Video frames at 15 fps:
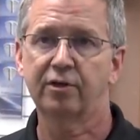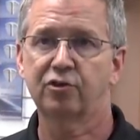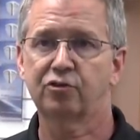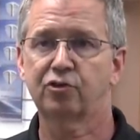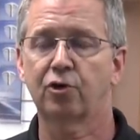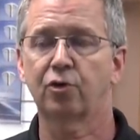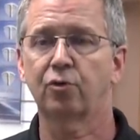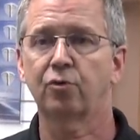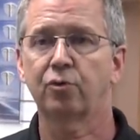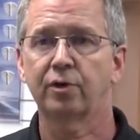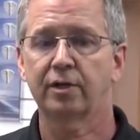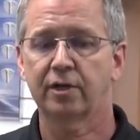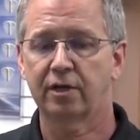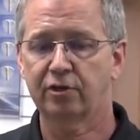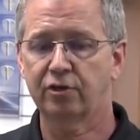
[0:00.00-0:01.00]
So
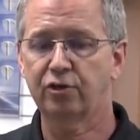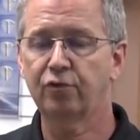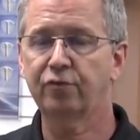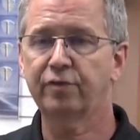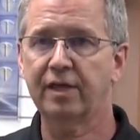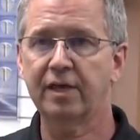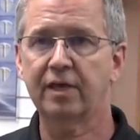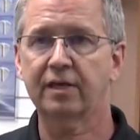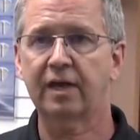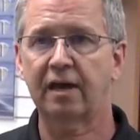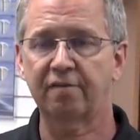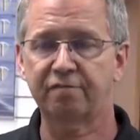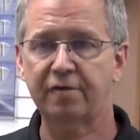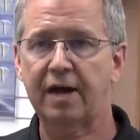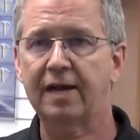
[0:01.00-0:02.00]
you've then got
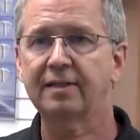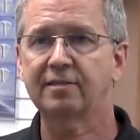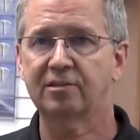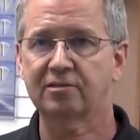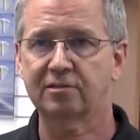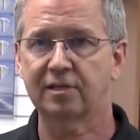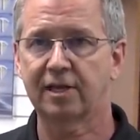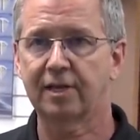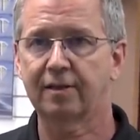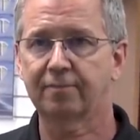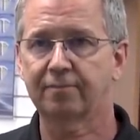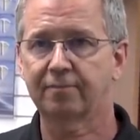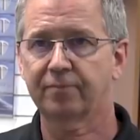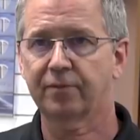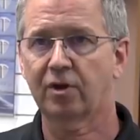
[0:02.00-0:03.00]
to find this
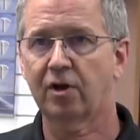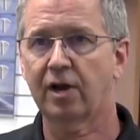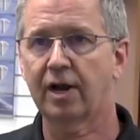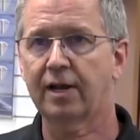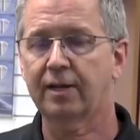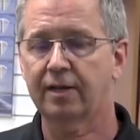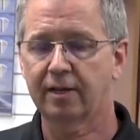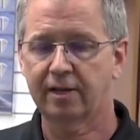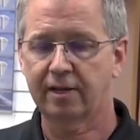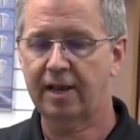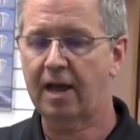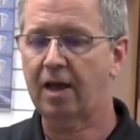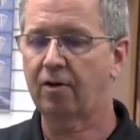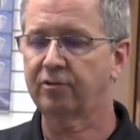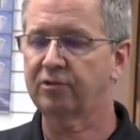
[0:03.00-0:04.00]
thing, all right?
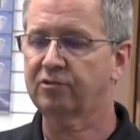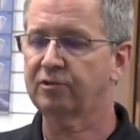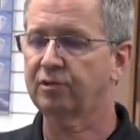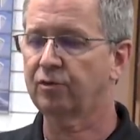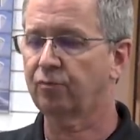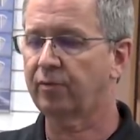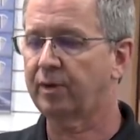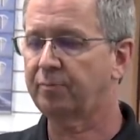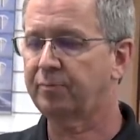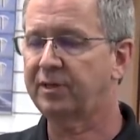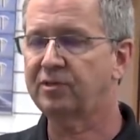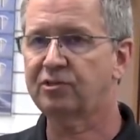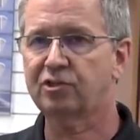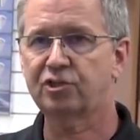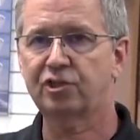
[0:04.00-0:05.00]
Now, this little red
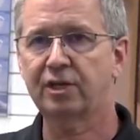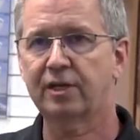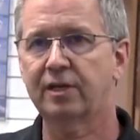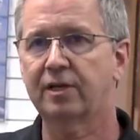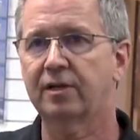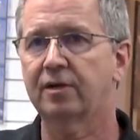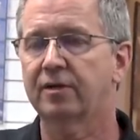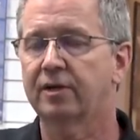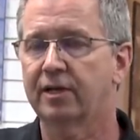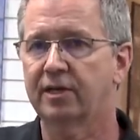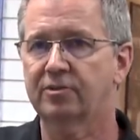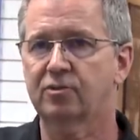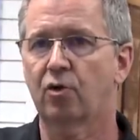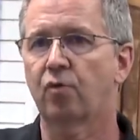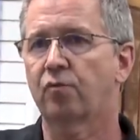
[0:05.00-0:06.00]
piece of shit here
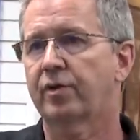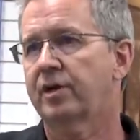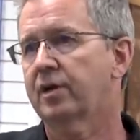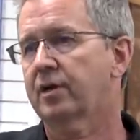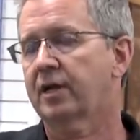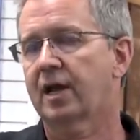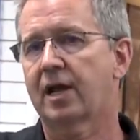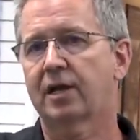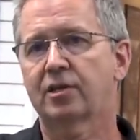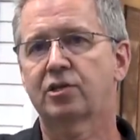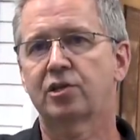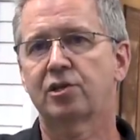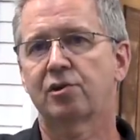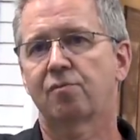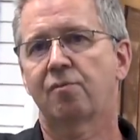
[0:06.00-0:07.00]
is over here kind of
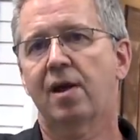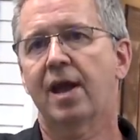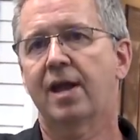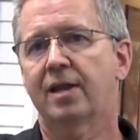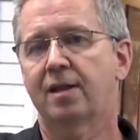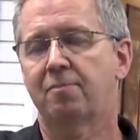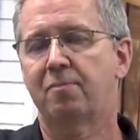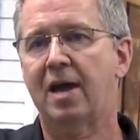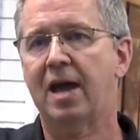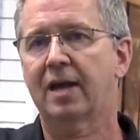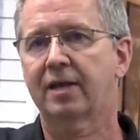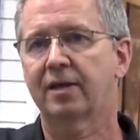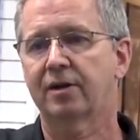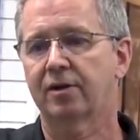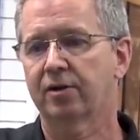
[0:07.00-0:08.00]
to your right and
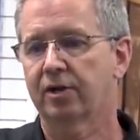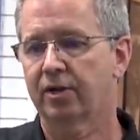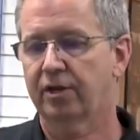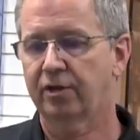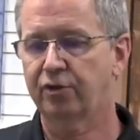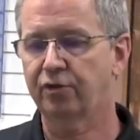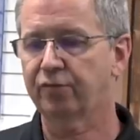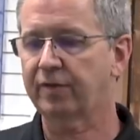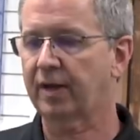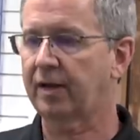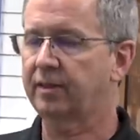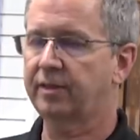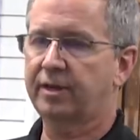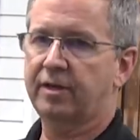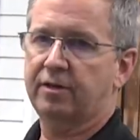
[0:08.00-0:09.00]
back here. You've got
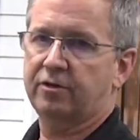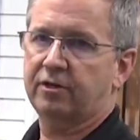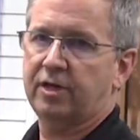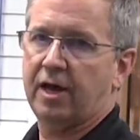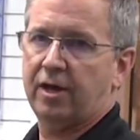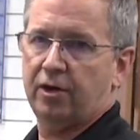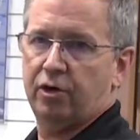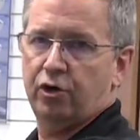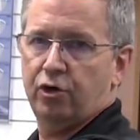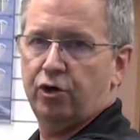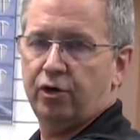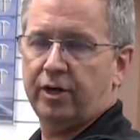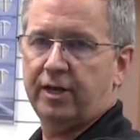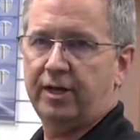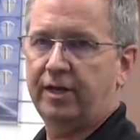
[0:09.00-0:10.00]
to then kind of
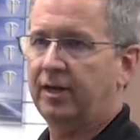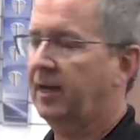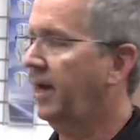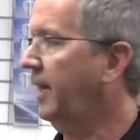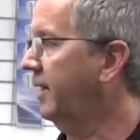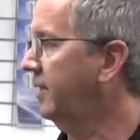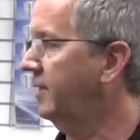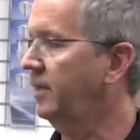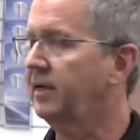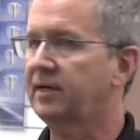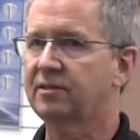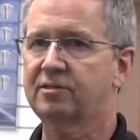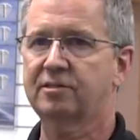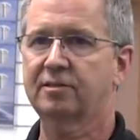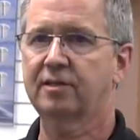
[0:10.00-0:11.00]
hook it like
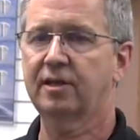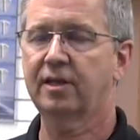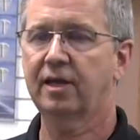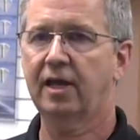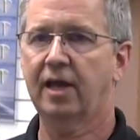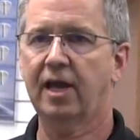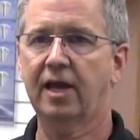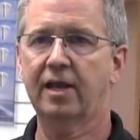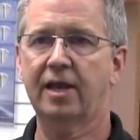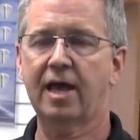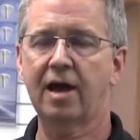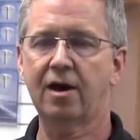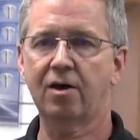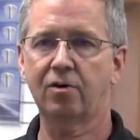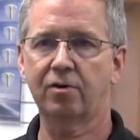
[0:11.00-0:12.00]
this, and
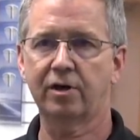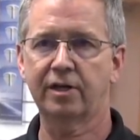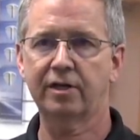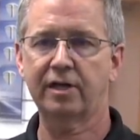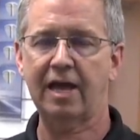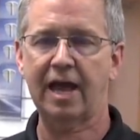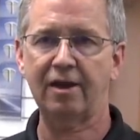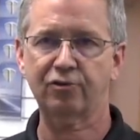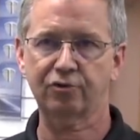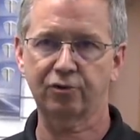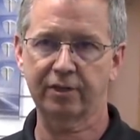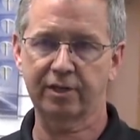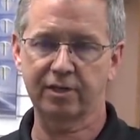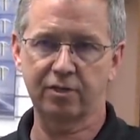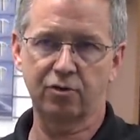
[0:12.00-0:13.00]
now
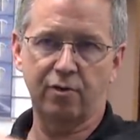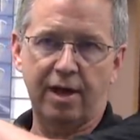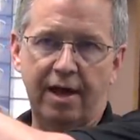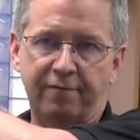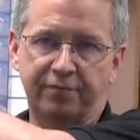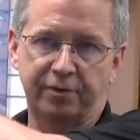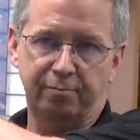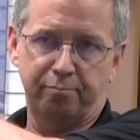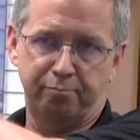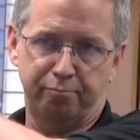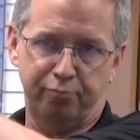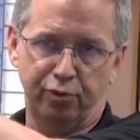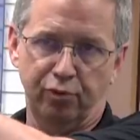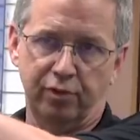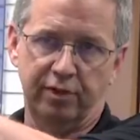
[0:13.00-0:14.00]
unnaturally you have to
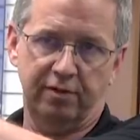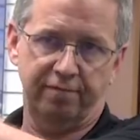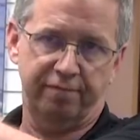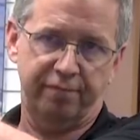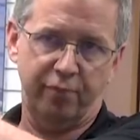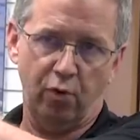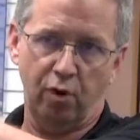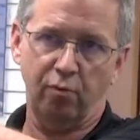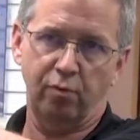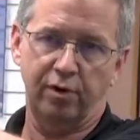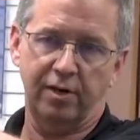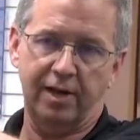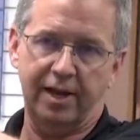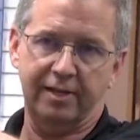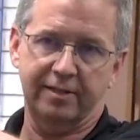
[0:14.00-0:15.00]
pull it
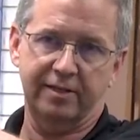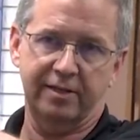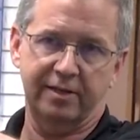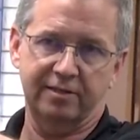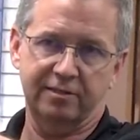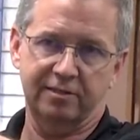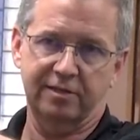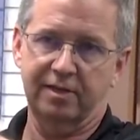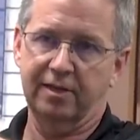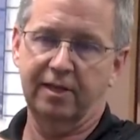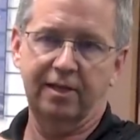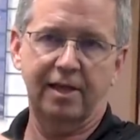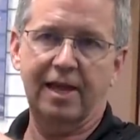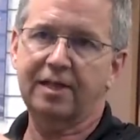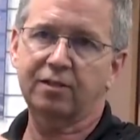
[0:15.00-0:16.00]
forward like this.
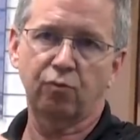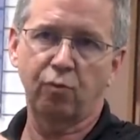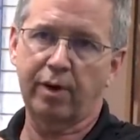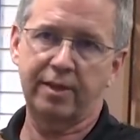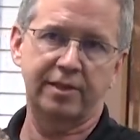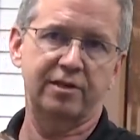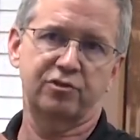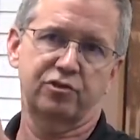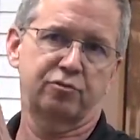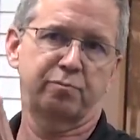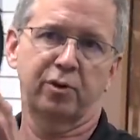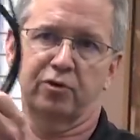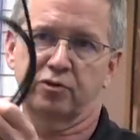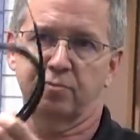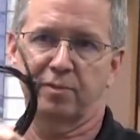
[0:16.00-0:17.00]
Ain't the way these are
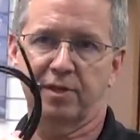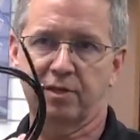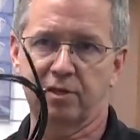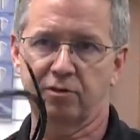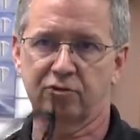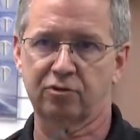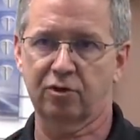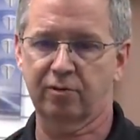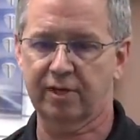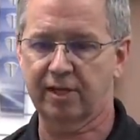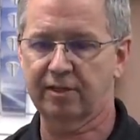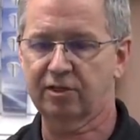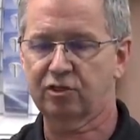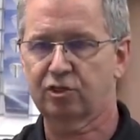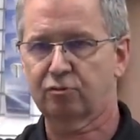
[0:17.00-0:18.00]
supposed to be used,
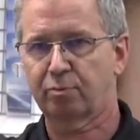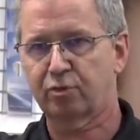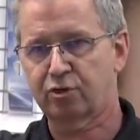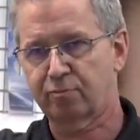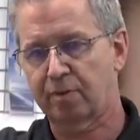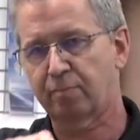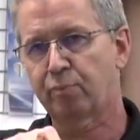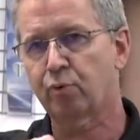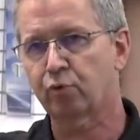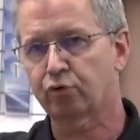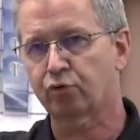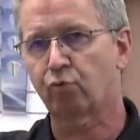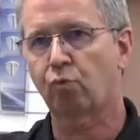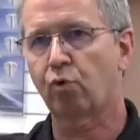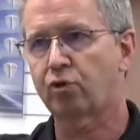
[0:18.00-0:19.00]
okay? This is supposed to be
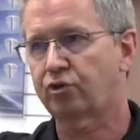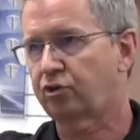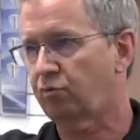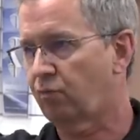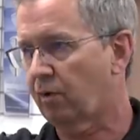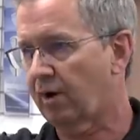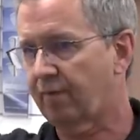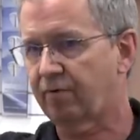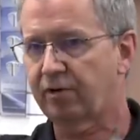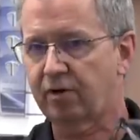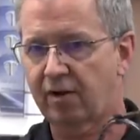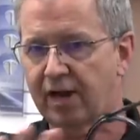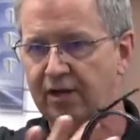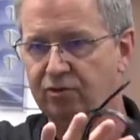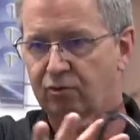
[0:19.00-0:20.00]
pulled towards you wherever
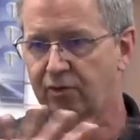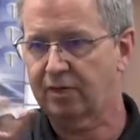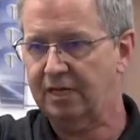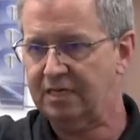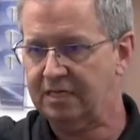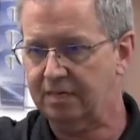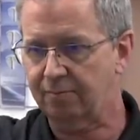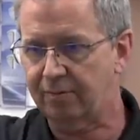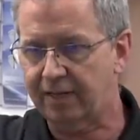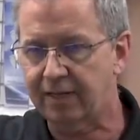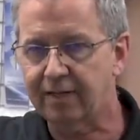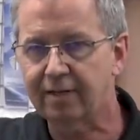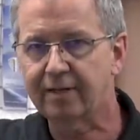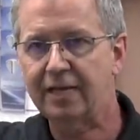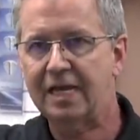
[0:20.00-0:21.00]
you're at, so it needs to
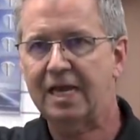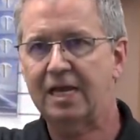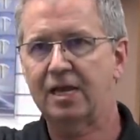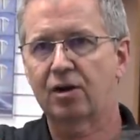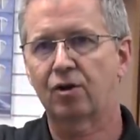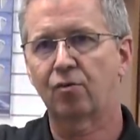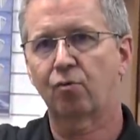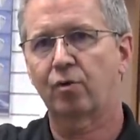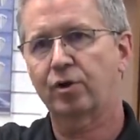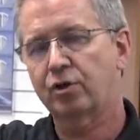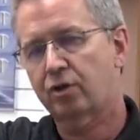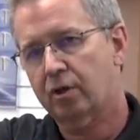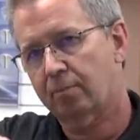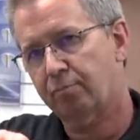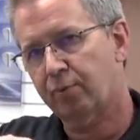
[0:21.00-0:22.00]
be here where
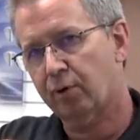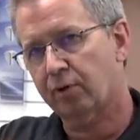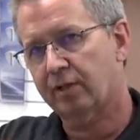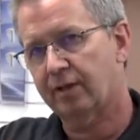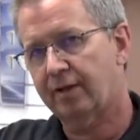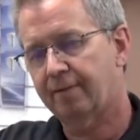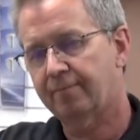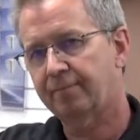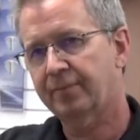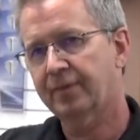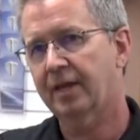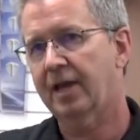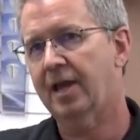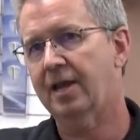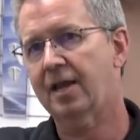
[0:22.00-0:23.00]
you can pull it
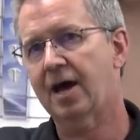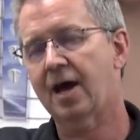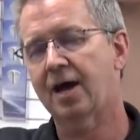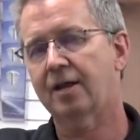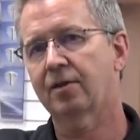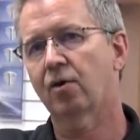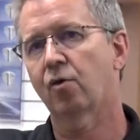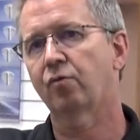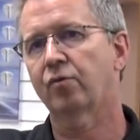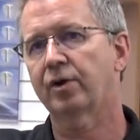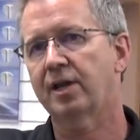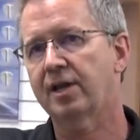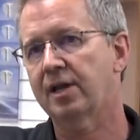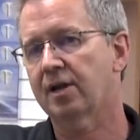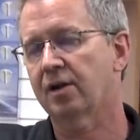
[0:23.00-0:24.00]
and not over
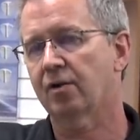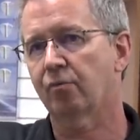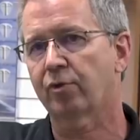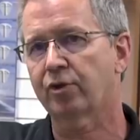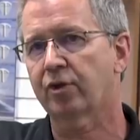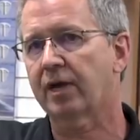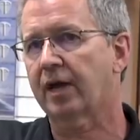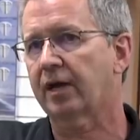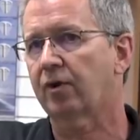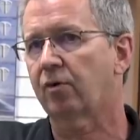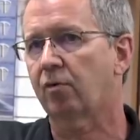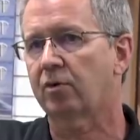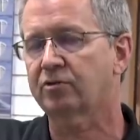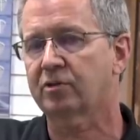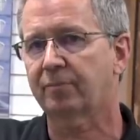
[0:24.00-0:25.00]
here where you got to
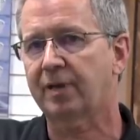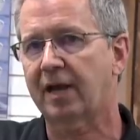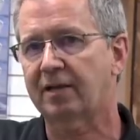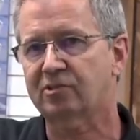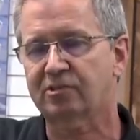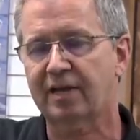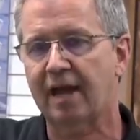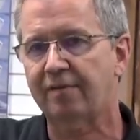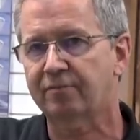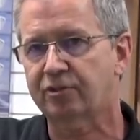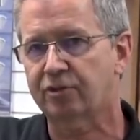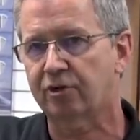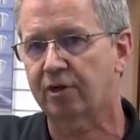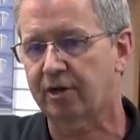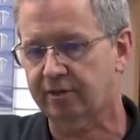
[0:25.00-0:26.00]
go on some kind of
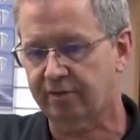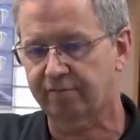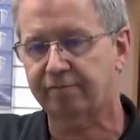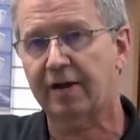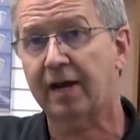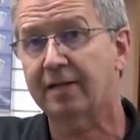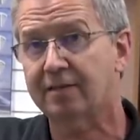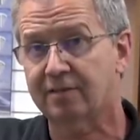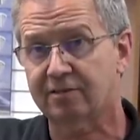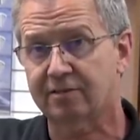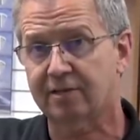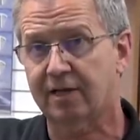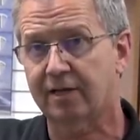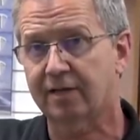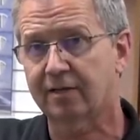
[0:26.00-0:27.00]
scavenger hunt to find this
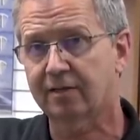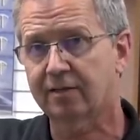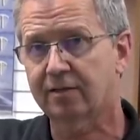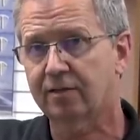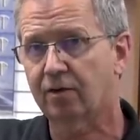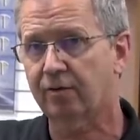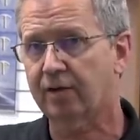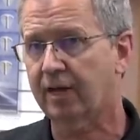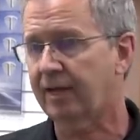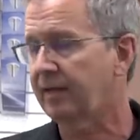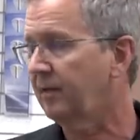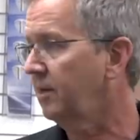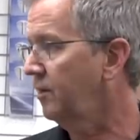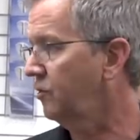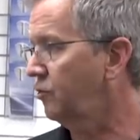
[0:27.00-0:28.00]
thing, okay?
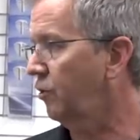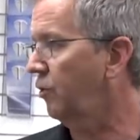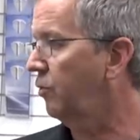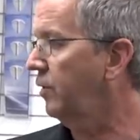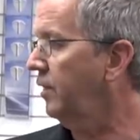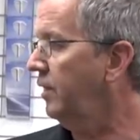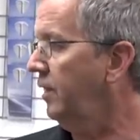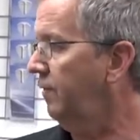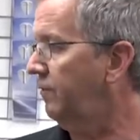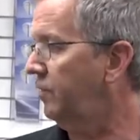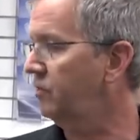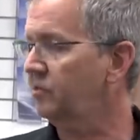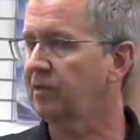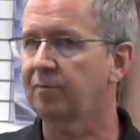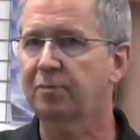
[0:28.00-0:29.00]
So if
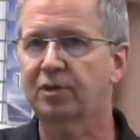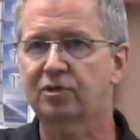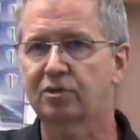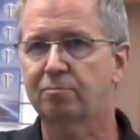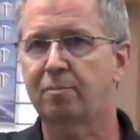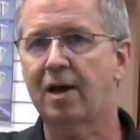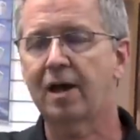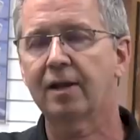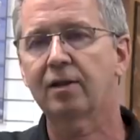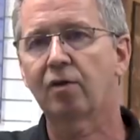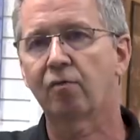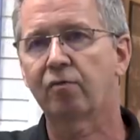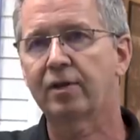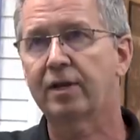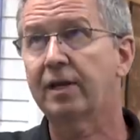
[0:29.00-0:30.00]
this sumbitch is mounted
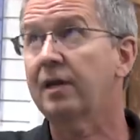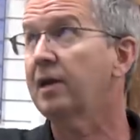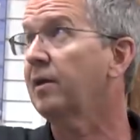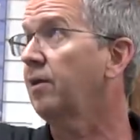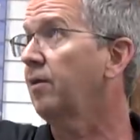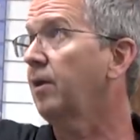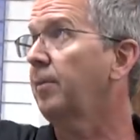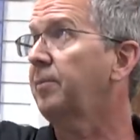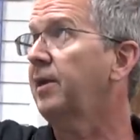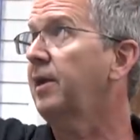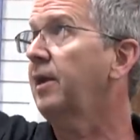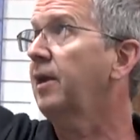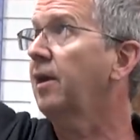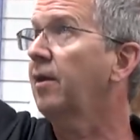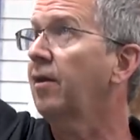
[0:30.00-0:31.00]
over here or up
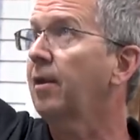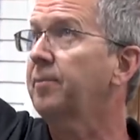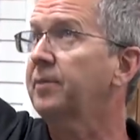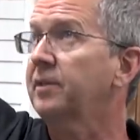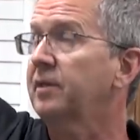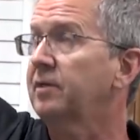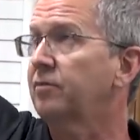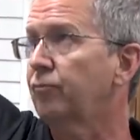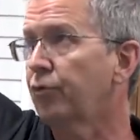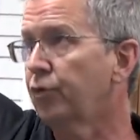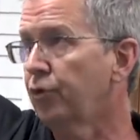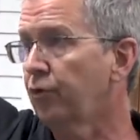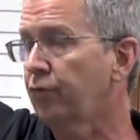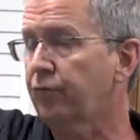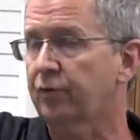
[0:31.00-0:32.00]
here or up in the
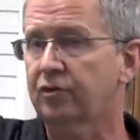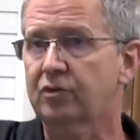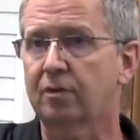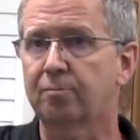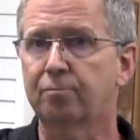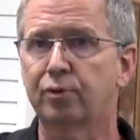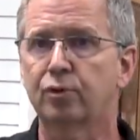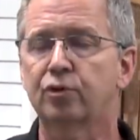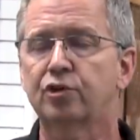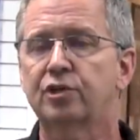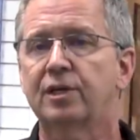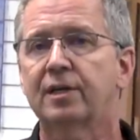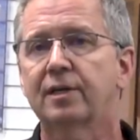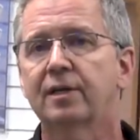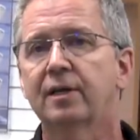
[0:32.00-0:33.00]
roof or some
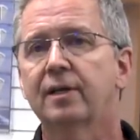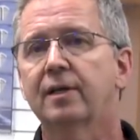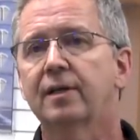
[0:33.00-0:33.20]
bullshit,